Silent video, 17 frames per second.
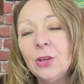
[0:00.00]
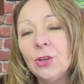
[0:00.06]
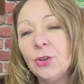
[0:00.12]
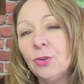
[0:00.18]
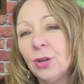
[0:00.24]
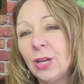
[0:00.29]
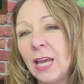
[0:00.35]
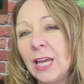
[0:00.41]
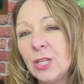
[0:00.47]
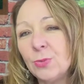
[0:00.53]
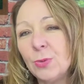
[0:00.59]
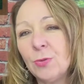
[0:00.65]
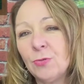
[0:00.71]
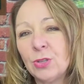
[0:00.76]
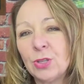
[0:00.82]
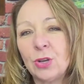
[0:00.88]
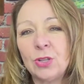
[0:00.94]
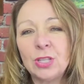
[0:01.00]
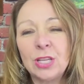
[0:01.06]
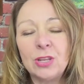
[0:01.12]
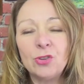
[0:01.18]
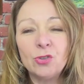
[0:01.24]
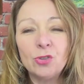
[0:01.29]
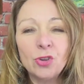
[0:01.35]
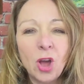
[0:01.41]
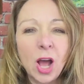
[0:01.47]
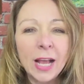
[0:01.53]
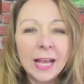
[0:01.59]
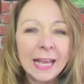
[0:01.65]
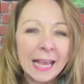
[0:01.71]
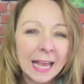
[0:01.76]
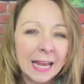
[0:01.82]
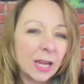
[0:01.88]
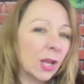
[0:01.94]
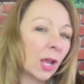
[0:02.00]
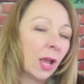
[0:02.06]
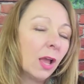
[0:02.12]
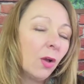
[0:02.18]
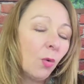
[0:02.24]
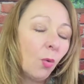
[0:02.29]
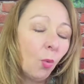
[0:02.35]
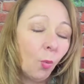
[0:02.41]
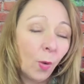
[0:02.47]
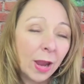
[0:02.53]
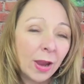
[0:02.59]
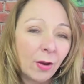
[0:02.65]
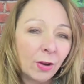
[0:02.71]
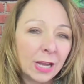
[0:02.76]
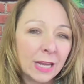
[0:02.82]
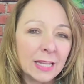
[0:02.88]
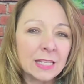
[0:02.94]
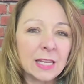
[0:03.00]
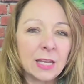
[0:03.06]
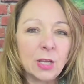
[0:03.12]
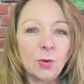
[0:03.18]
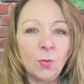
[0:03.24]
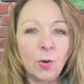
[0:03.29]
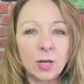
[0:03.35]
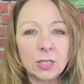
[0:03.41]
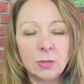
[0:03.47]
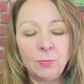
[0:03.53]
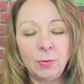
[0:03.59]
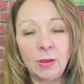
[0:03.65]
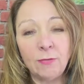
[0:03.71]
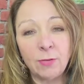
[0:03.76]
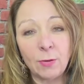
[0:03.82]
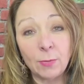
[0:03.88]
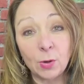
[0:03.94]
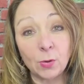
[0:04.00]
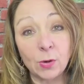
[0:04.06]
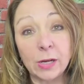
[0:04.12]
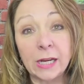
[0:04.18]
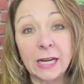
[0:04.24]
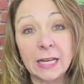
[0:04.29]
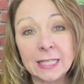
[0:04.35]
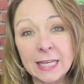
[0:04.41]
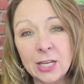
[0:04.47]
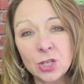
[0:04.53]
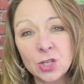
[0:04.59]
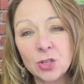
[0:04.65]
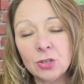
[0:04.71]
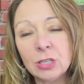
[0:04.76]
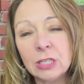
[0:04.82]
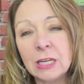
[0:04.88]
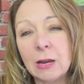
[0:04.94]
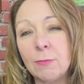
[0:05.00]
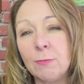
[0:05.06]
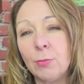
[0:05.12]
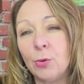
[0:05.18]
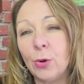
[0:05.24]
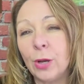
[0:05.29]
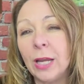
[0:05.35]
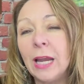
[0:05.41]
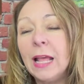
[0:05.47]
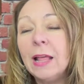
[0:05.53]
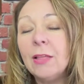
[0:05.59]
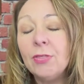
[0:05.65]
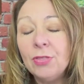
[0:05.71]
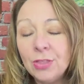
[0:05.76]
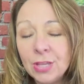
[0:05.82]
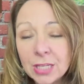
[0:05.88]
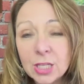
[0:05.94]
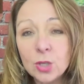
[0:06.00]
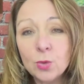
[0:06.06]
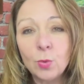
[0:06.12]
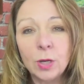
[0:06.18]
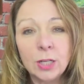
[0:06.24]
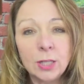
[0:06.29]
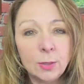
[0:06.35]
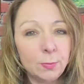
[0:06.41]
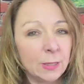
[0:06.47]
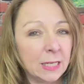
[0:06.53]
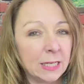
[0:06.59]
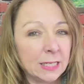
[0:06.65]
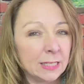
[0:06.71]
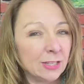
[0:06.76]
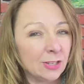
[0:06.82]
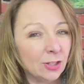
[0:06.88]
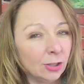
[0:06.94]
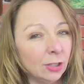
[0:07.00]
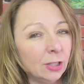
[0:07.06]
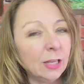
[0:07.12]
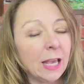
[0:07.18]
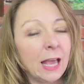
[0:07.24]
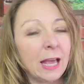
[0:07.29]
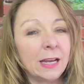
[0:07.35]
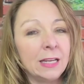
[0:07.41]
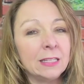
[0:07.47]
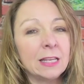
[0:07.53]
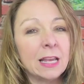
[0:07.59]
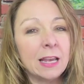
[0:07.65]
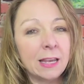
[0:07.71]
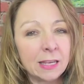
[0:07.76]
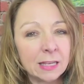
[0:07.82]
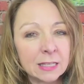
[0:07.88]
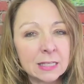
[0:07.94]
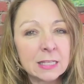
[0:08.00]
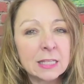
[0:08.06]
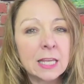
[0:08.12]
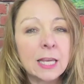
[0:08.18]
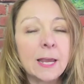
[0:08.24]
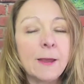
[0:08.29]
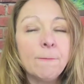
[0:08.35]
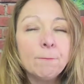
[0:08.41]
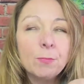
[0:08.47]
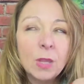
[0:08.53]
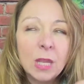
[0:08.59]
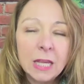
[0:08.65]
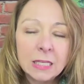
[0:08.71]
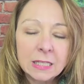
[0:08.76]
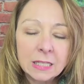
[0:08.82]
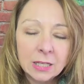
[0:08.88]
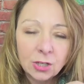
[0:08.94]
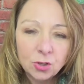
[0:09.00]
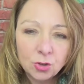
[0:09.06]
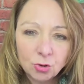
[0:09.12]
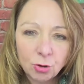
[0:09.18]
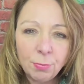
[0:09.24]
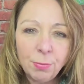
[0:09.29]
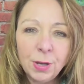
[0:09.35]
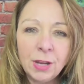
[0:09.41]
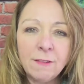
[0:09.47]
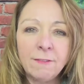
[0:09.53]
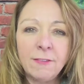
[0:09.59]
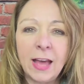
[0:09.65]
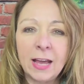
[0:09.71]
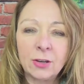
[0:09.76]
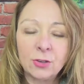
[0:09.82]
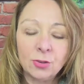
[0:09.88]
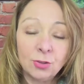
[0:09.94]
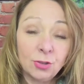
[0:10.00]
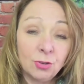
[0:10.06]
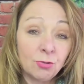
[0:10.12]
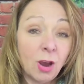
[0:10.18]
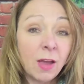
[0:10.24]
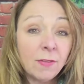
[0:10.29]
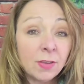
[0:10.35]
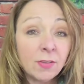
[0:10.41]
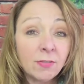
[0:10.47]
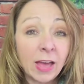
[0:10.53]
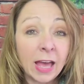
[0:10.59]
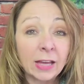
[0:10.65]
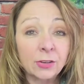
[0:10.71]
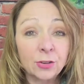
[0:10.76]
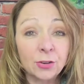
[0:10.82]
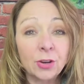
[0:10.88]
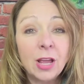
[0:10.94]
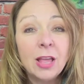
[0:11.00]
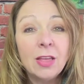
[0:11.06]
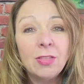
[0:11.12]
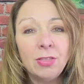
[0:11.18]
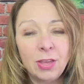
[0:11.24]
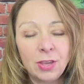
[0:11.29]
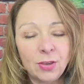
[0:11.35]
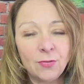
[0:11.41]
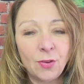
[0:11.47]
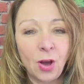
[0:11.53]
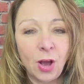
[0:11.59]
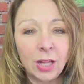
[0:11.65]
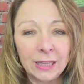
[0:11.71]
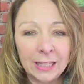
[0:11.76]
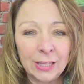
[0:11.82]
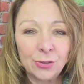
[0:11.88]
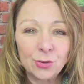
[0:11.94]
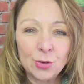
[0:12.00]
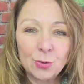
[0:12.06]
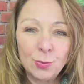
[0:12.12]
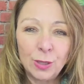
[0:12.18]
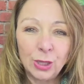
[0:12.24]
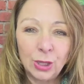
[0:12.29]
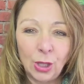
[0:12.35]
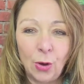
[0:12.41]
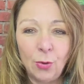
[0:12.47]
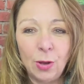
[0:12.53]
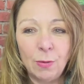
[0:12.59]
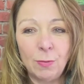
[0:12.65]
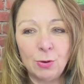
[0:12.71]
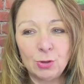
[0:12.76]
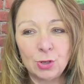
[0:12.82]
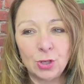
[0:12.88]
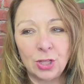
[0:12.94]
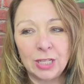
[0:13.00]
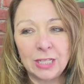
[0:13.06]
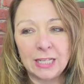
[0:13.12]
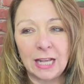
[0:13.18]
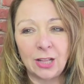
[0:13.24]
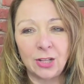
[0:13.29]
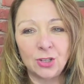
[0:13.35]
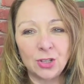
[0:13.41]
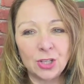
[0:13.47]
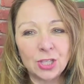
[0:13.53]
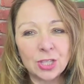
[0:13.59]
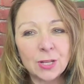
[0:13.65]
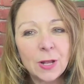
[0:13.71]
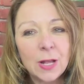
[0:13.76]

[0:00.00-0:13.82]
your engagement results and you're not getting where it is that you want to be from an organizational standpoint, this is one of the places to look at is the contributing factor, the driving factor that you've got leaders with low emotional intelligence.